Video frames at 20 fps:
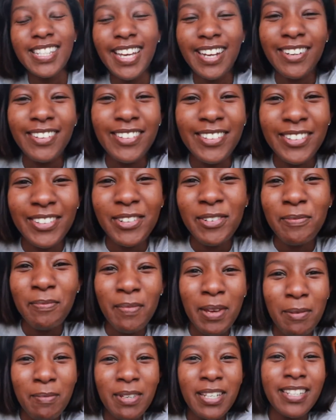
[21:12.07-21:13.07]
I don't know.
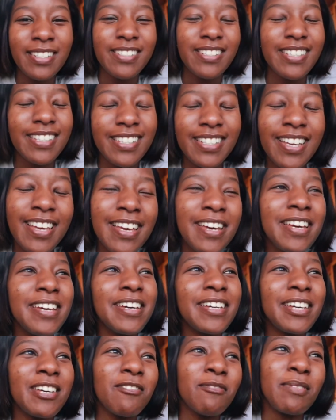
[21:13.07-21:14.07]
Maybe just
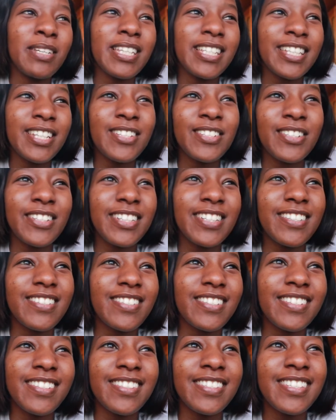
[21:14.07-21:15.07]
give me
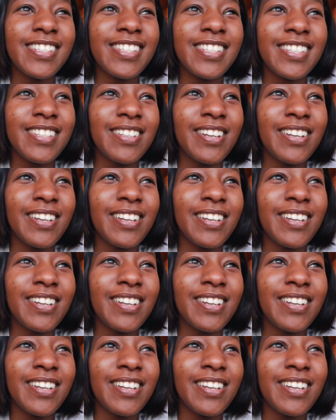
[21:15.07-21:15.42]
suggestions.